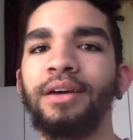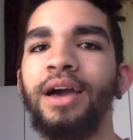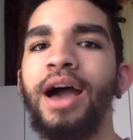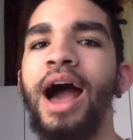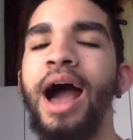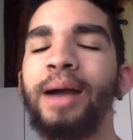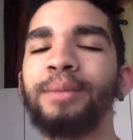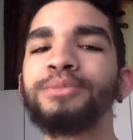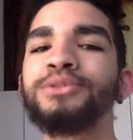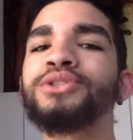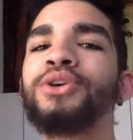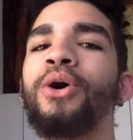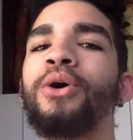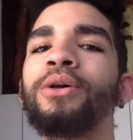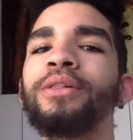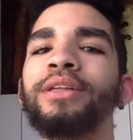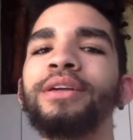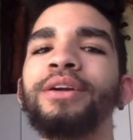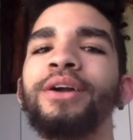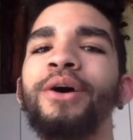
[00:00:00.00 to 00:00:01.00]
I'm
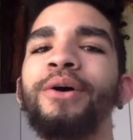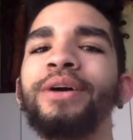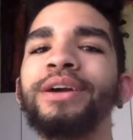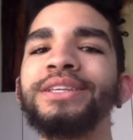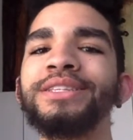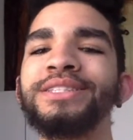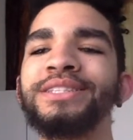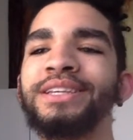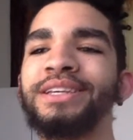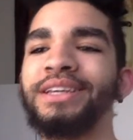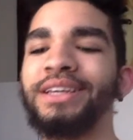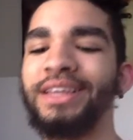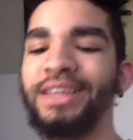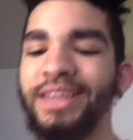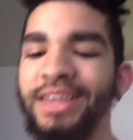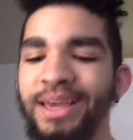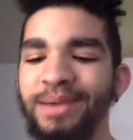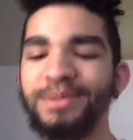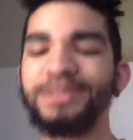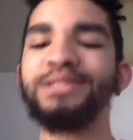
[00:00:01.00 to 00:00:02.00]
totally going to
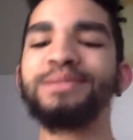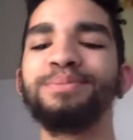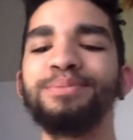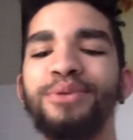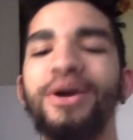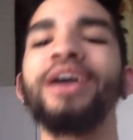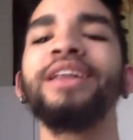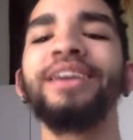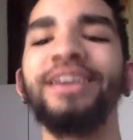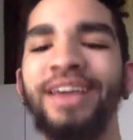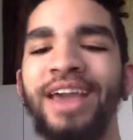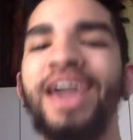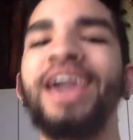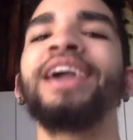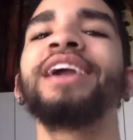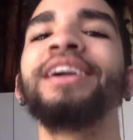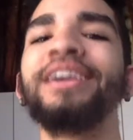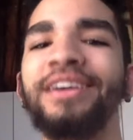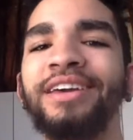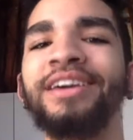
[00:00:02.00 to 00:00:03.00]
keep spreading
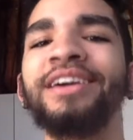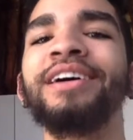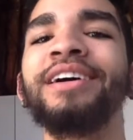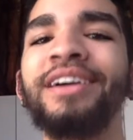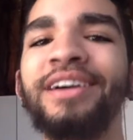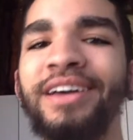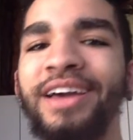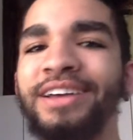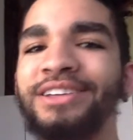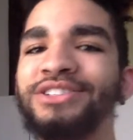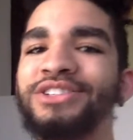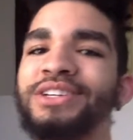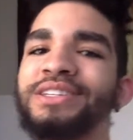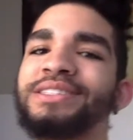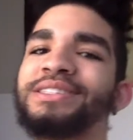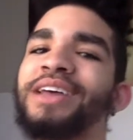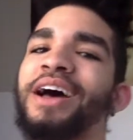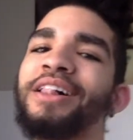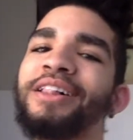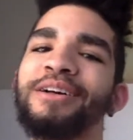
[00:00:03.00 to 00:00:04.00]
hate and
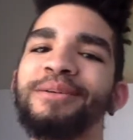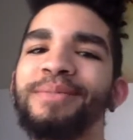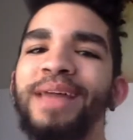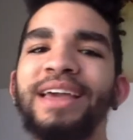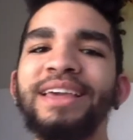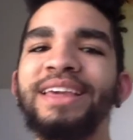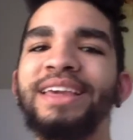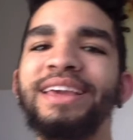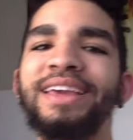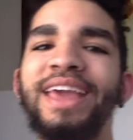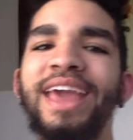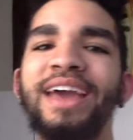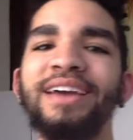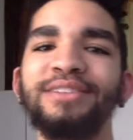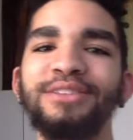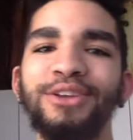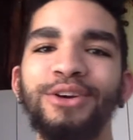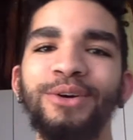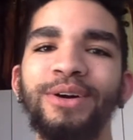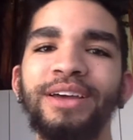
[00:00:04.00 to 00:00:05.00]
just tell him that he
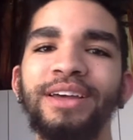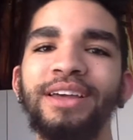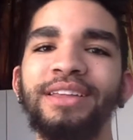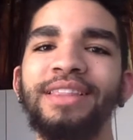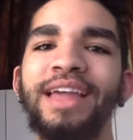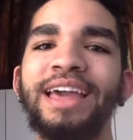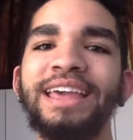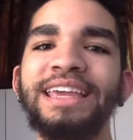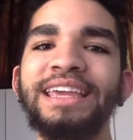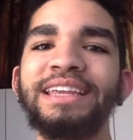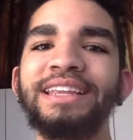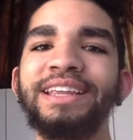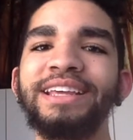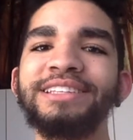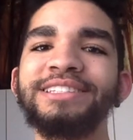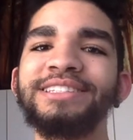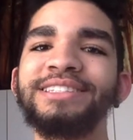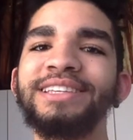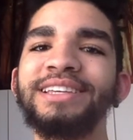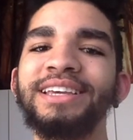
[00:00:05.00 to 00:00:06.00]
can't do it and that he
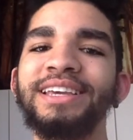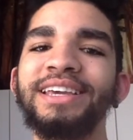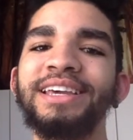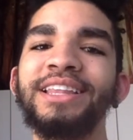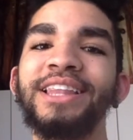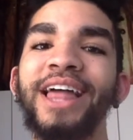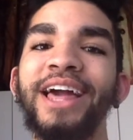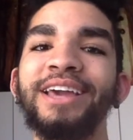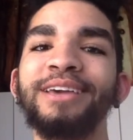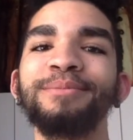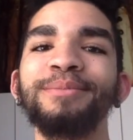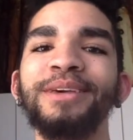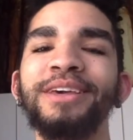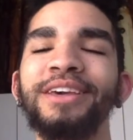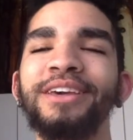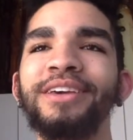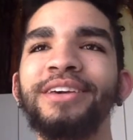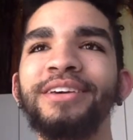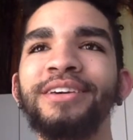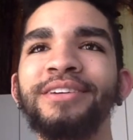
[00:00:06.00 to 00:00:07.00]
needs to eat like
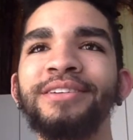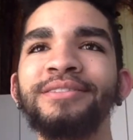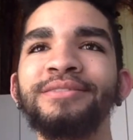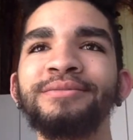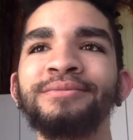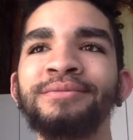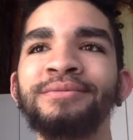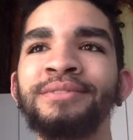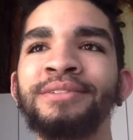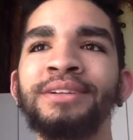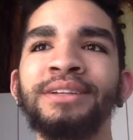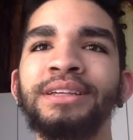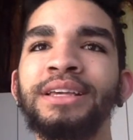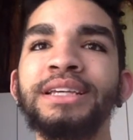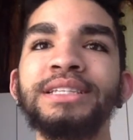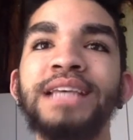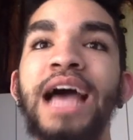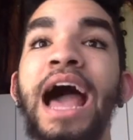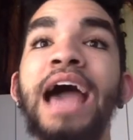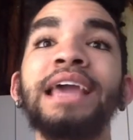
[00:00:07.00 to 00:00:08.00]
me.
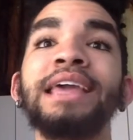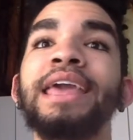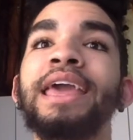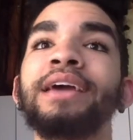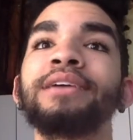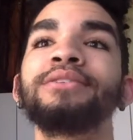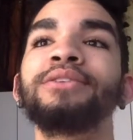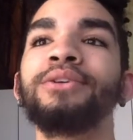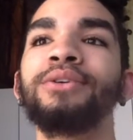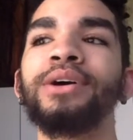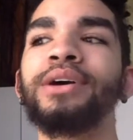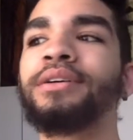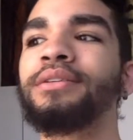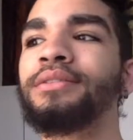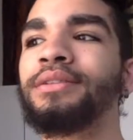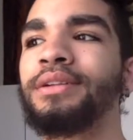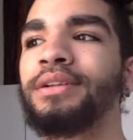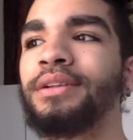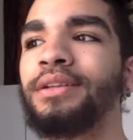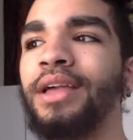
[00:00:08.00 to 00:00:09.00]
Because I can't do it,
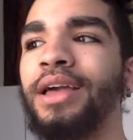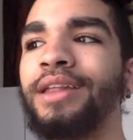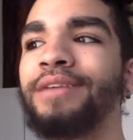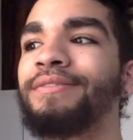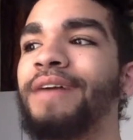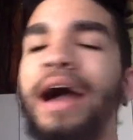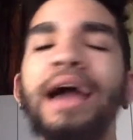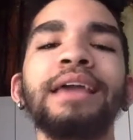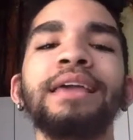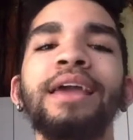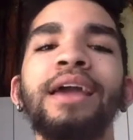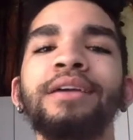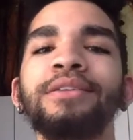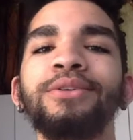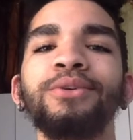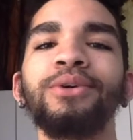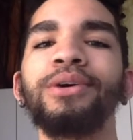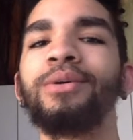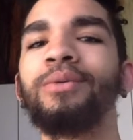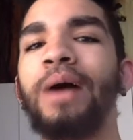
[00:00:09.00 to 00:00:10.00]
and if I can't
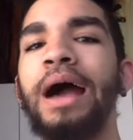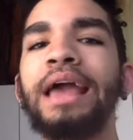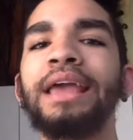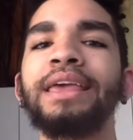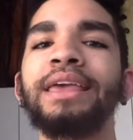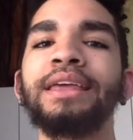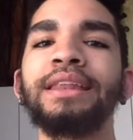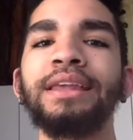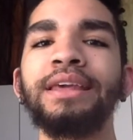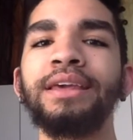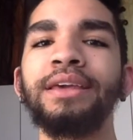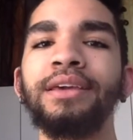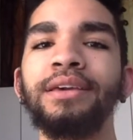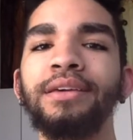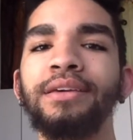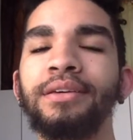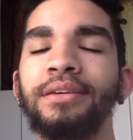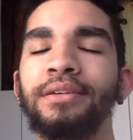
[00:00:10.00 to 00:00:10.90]
do it, why can he?